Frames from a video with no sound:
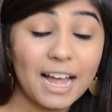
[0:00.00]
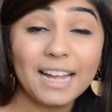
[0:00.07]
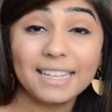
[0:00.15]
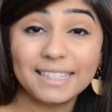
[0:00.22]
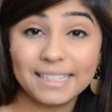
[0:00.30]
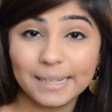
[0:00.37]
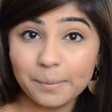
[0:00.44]

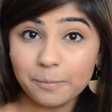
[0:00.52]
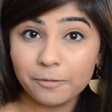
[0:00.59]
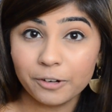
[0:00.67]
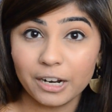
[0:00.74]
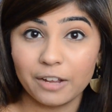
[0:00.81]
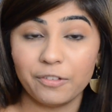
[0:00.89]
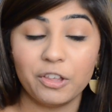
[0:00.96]
A tip
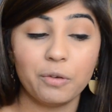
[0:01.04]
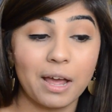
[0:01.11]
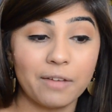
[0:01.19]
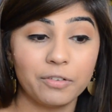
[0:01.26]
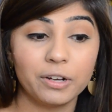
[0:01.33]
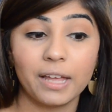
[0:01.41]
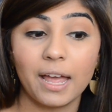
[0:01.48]
for if you
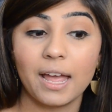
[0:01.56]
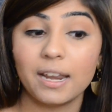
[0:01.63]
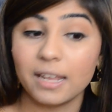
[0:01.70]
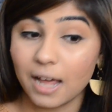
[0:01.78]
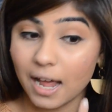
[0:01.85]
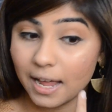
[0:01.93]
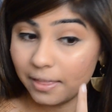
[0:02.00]
ever get
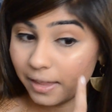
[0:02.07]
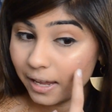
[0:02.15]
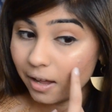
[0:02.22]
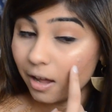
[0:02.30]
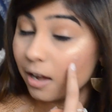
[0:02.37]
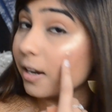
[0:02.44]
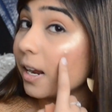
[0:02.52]
any
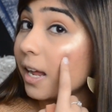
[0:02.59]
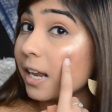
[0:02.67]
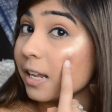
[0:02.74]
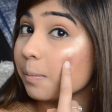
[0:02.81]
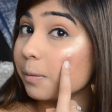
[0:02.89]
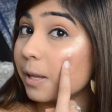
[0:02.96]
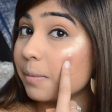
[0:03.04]
highlight on
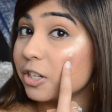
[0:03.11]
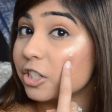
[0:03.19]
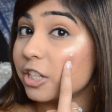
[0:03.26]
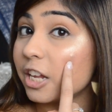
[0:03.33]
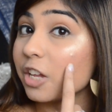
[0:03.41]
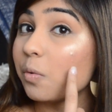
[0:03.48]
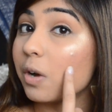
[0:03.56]
any blemish
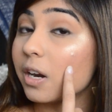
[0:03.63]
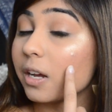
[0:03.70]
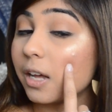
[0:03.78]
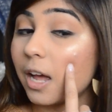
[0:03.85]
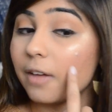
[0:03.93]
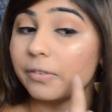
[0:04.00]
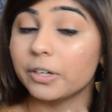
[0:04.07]
that you want
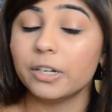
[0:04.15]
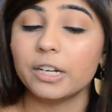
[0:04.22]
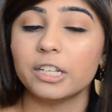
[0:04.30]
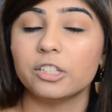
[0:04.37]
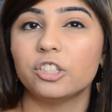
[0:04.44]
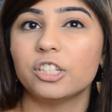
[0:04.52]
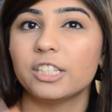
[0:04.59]
to cover
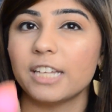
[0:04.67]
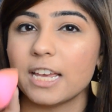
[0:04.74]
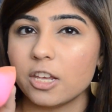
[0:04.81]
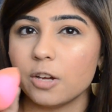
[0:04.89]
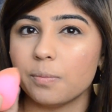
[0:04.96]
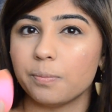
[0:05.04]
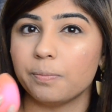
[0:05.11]
is just
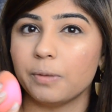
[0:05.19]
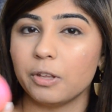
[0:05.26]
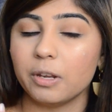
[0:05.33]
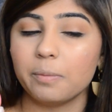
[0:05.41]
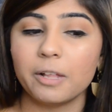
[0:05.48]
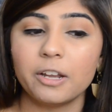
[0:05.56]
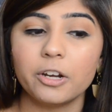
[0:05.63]
take your
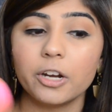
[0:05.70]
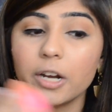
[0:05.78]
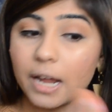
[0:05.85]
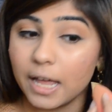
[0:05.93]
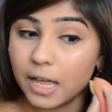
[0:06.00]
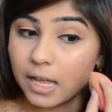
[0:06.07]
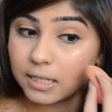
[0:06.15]
beauty
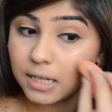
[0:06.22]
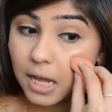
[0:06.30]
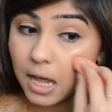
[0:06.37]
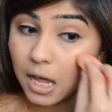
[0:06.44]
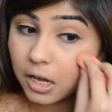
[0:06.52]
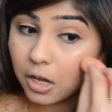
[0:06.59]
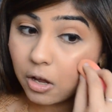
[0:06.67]
blender and
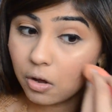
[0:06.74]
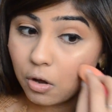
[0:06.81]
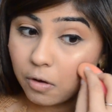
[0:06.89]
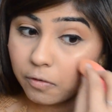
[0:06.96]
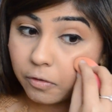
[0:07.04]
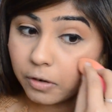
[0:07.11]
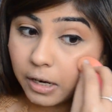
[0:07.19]
go
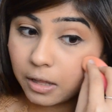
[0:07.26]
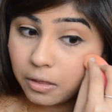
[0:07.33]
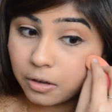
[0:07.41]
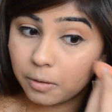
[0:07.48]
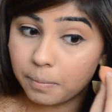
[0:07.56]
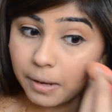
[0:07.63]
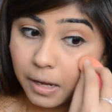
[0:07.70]
over it a
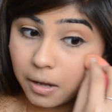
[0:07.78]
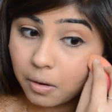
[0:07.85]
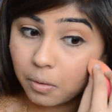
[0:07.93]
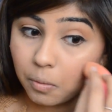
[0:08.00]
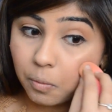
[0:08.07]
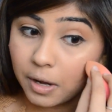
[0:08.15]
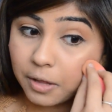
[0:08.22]
little bit
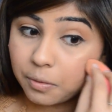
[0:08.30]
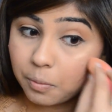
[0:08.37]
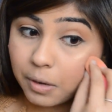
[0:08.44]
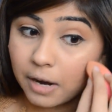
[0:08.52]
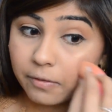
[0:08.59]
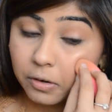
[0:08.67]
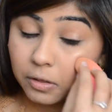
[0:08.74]
with
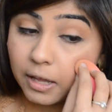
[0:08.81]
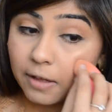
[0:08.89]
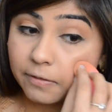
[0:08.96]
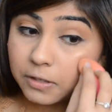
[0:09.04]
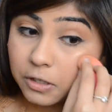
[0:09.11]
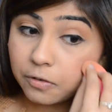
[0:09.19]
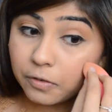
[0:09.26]
whatever
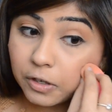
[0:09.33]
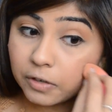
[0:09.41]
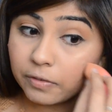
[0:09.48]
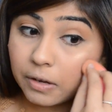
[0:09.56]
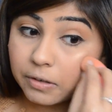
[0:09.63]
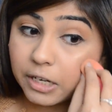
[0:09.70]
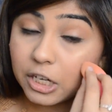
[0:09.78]
leftover
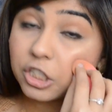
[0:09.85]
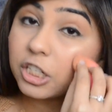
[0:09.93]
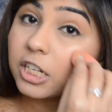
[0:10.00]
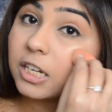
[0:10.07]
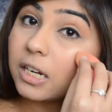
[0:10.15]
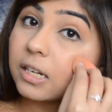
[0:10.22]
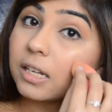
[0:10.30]

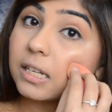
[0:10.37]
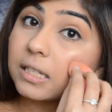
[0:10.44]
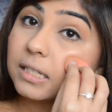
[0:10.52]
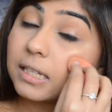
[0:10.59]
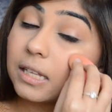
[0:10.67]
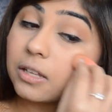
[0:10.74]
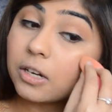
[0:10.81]
foundation and
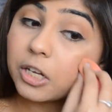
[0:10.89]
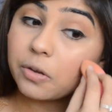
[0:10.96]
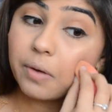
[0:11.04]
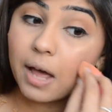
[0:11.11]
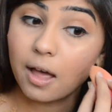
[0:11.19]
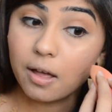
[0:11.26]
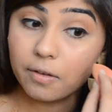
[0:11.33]
concealer you
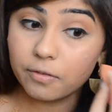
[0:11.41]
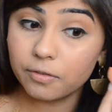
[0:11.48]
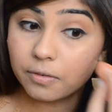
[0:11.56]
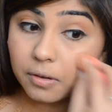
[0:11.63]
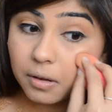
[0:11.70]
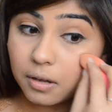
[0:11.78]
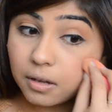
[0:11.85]
have.
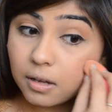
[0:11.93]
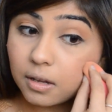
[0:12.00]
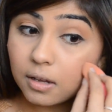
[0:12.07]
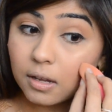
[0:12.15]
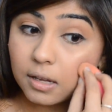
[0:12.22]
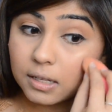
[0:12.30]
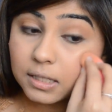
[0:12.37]

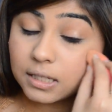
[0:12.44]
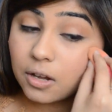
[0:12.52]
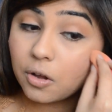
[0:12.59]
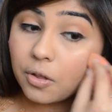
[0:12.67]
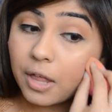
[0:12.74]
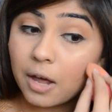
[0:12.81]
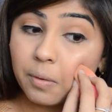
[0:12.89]

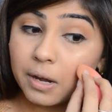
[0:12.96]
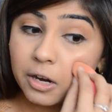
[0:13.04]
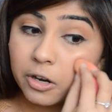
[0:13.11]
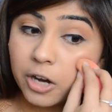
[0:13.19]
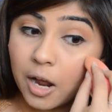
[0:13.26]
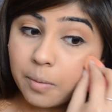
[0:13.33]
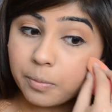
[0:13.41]
So that way you're
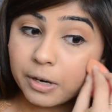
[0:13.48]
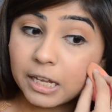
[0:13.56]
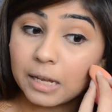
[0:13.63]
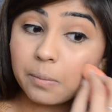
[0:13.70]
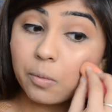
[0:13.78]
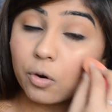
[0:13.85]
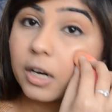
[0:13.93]
not
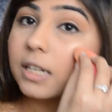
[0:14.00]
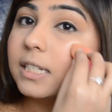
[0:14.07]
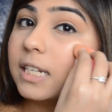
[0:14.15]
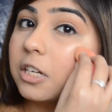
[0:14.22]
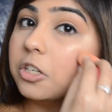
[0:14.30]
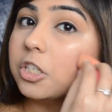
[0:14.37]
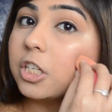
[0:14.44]
bringing more
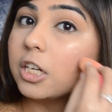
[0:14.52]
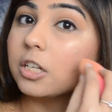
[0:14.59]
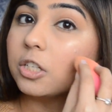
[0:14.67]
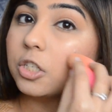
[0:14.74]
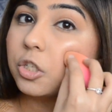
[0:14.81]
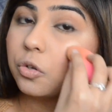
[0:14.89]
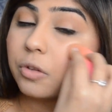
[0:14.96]

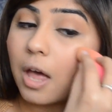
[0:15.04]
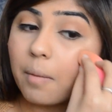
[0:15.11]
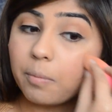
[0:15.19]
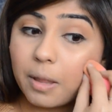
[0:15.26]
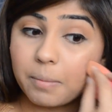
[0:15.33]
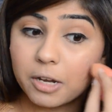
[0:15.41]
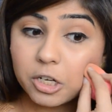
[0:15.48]
attention to that
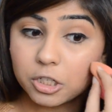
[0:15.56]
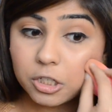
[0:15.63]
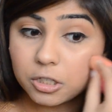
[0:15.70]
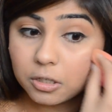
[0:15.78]
blemish.